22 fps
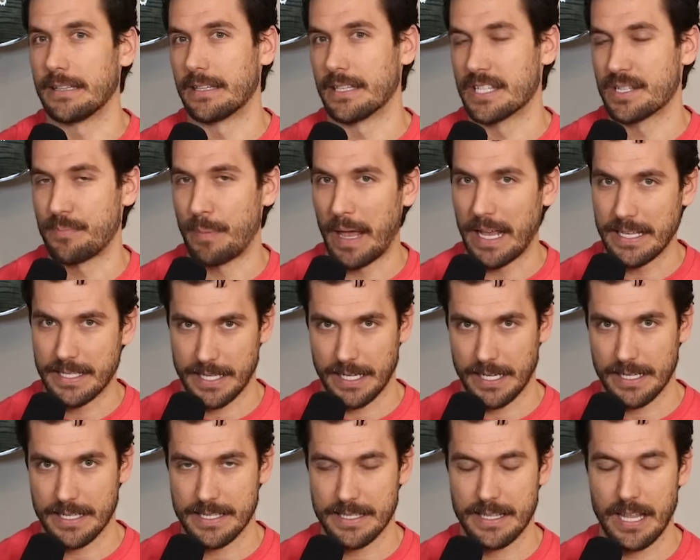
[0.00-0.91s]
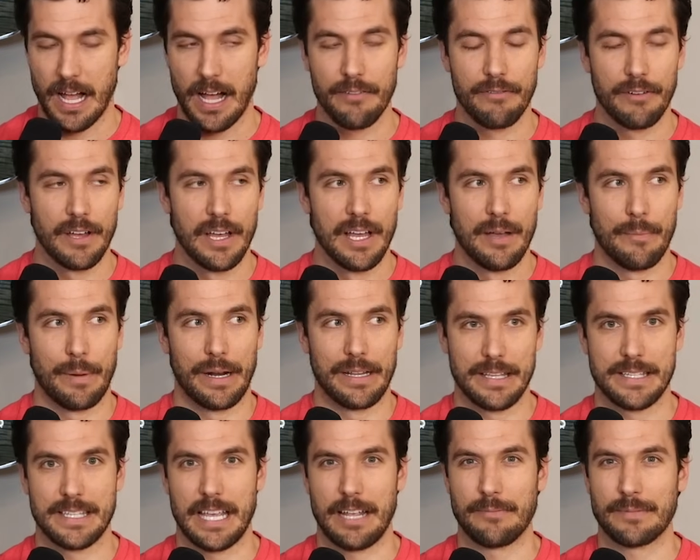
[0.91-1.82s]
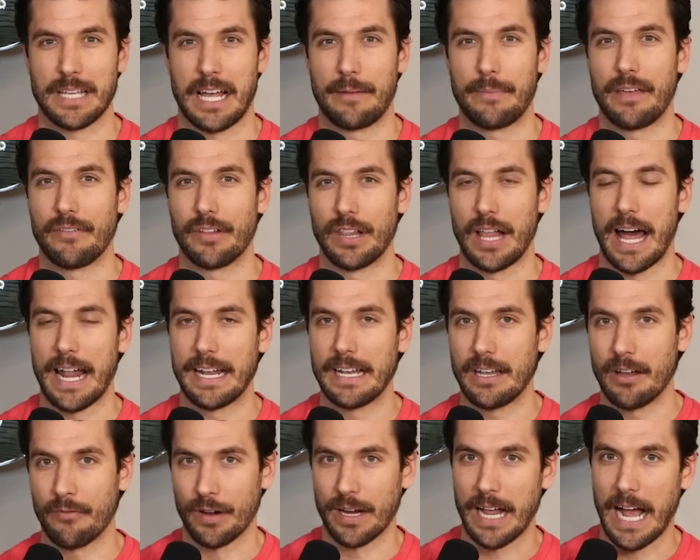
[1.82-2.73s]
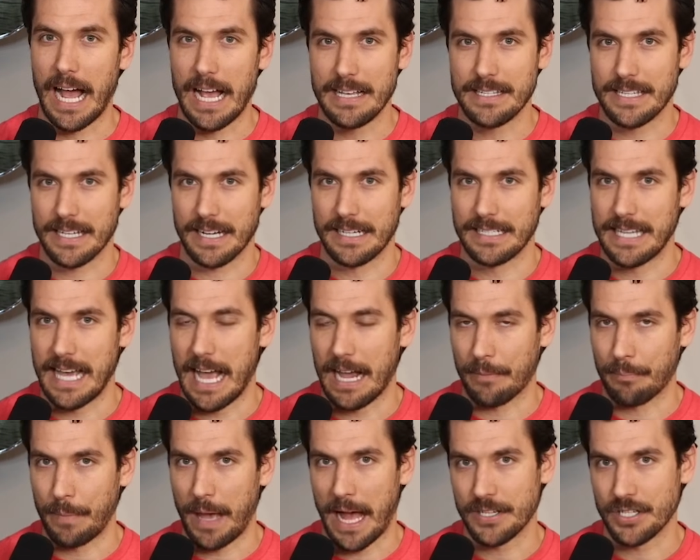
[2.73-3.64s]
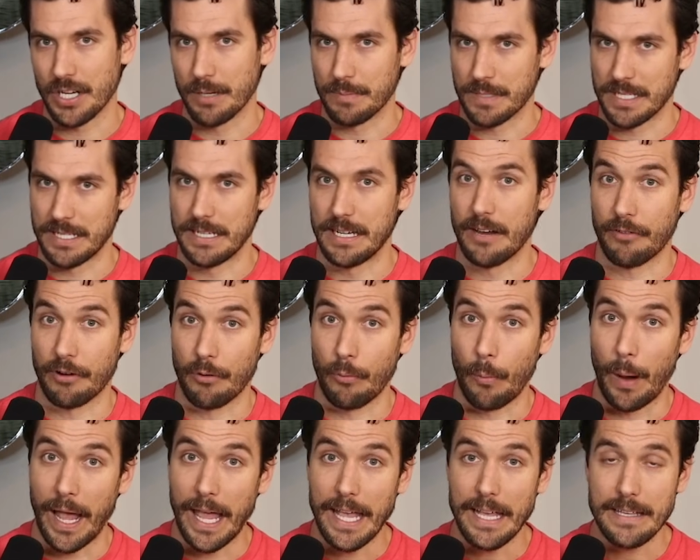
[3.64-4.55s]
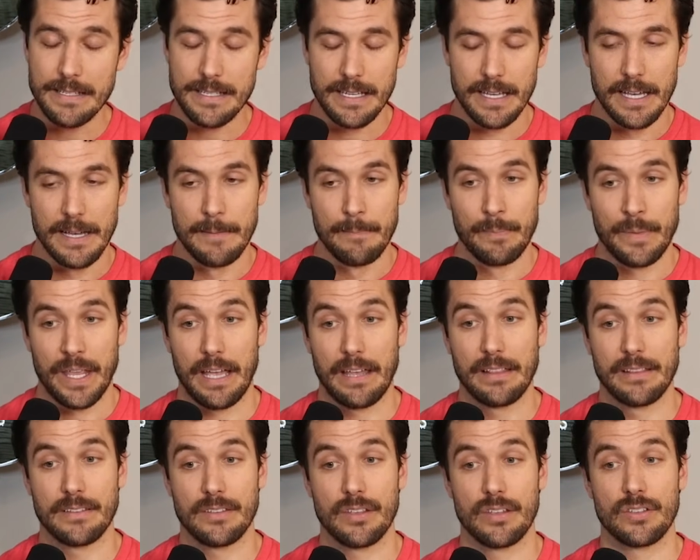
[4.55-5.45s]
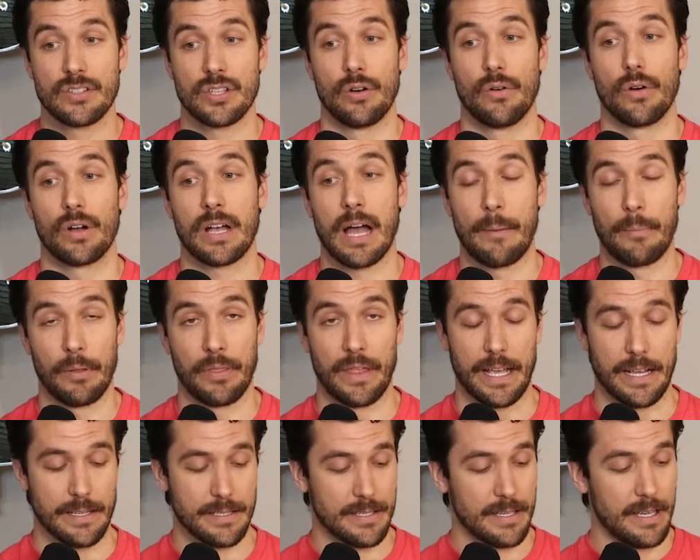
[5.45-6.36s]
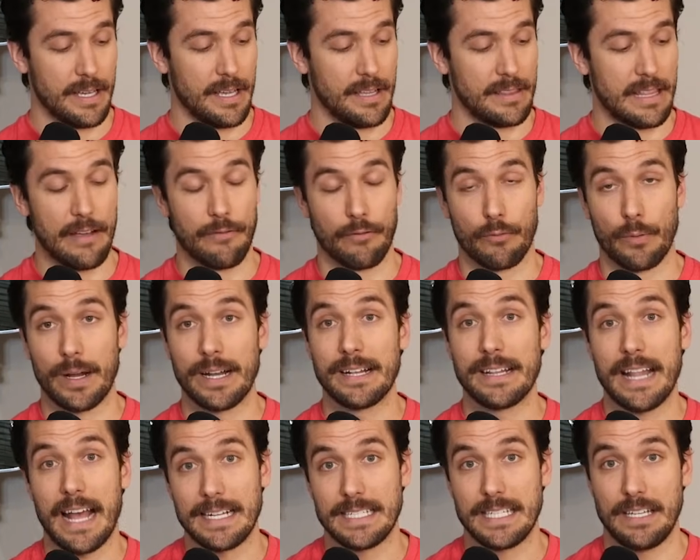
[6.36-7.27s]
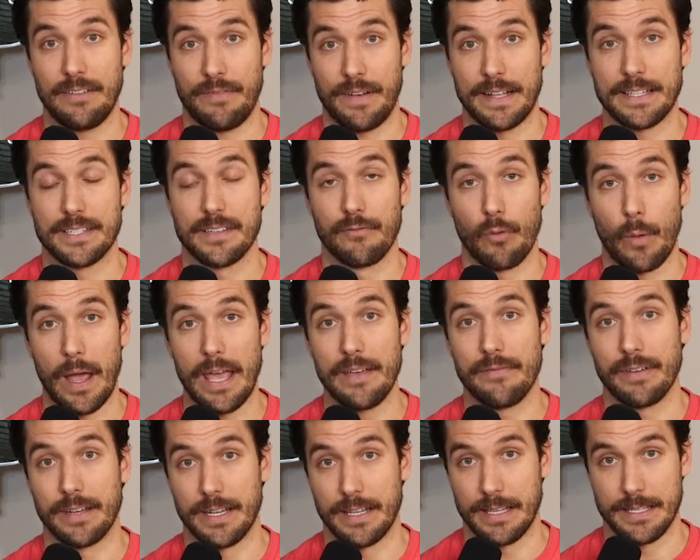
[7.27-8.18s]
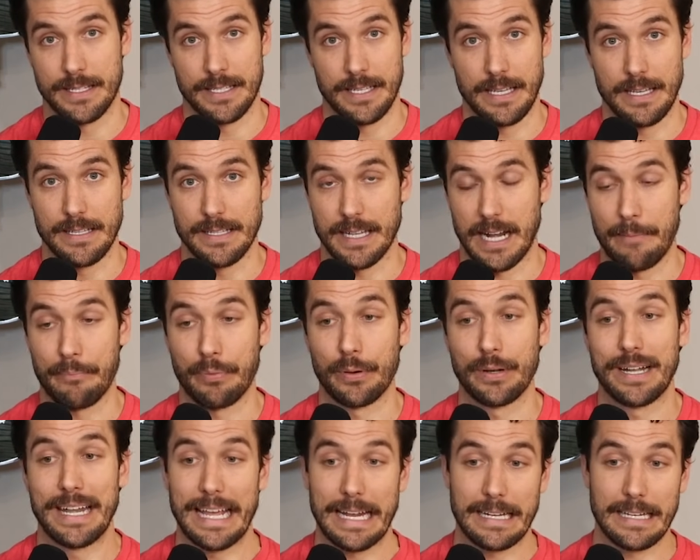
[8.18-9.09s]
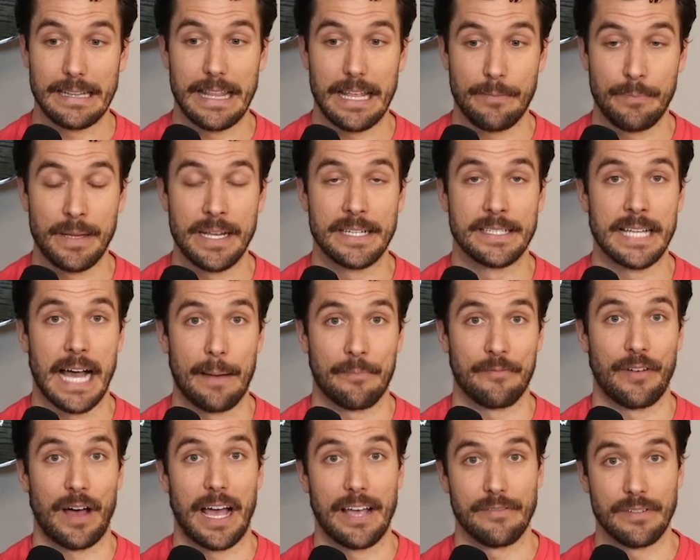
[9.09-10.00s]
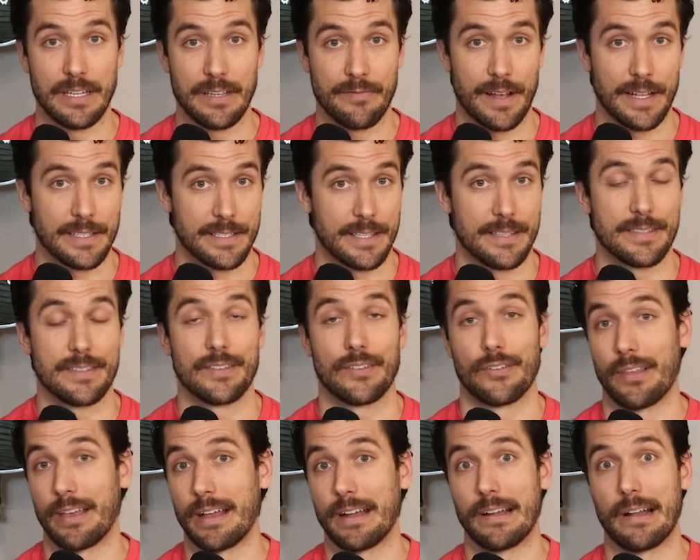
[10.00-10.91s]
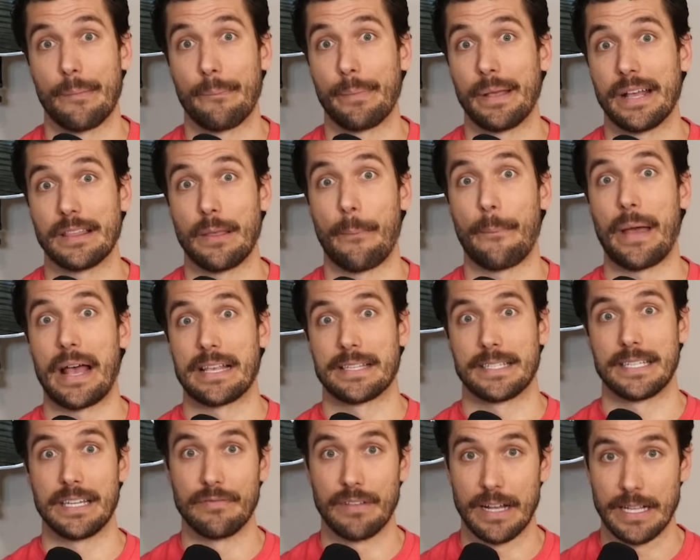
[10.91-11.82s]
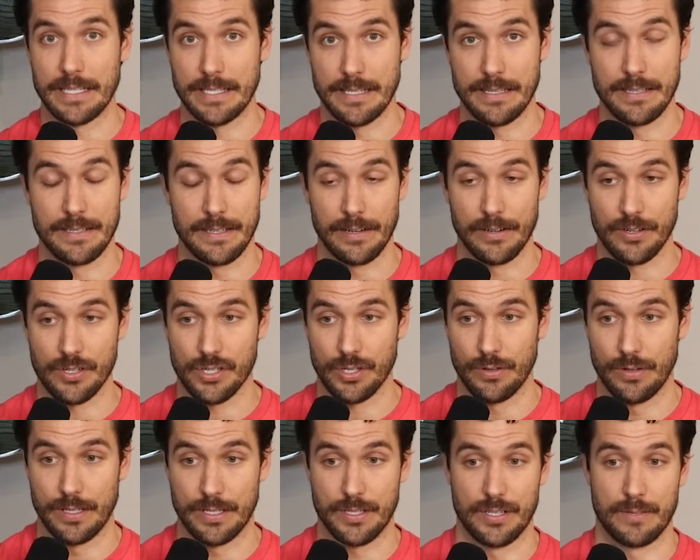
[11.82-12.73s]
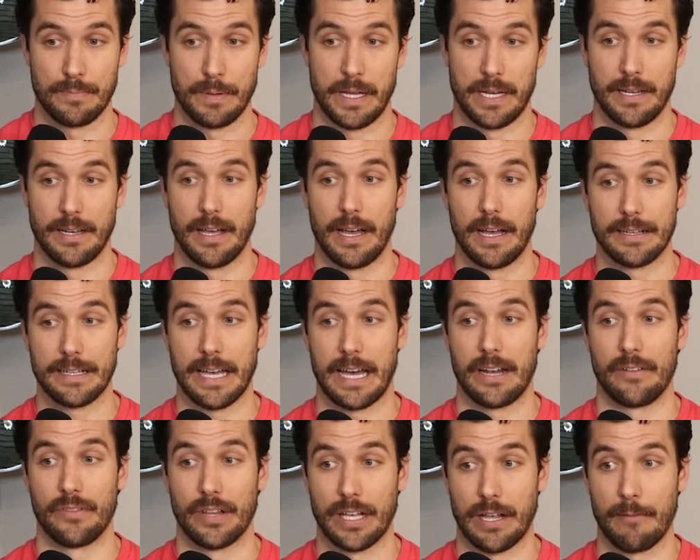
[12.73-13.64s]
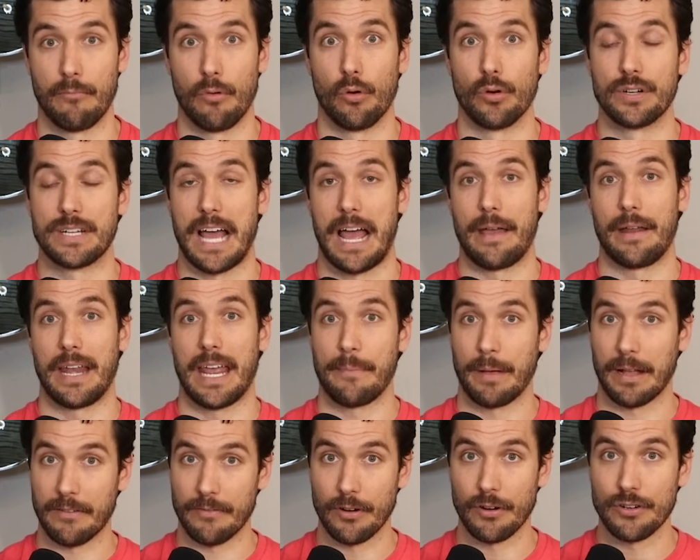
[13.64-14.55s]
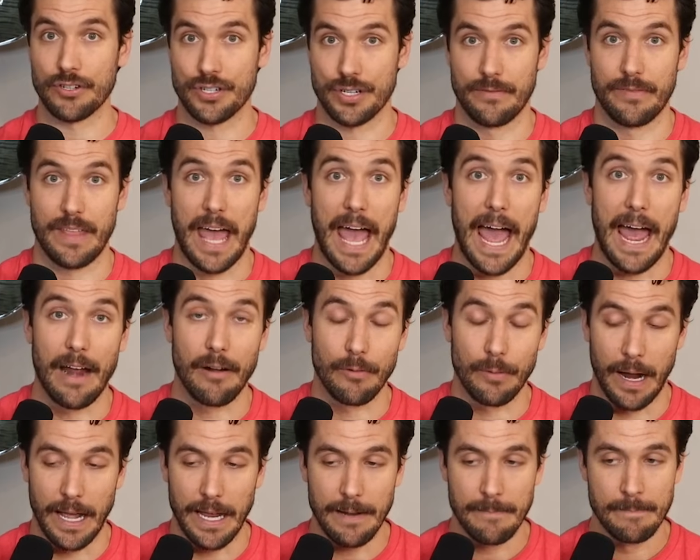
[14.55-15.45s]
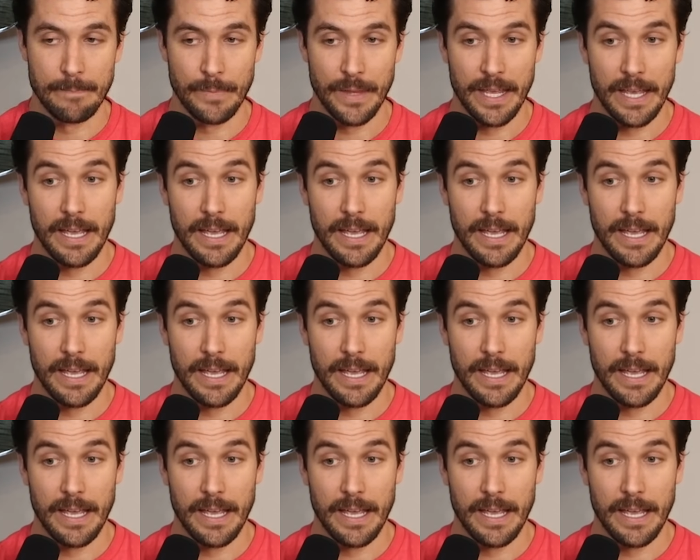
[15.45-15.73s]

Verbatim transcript: The spacing is tough, but at the same time, they have a lot of different guys that can attack matchups in different ways. And so a couple things. They've ridden that defensive wave into this season. I predicted they'd be a top 5 defense this year. They ended up being the best defense this year. So it's just been a kind of like a more dynamic version of that, right?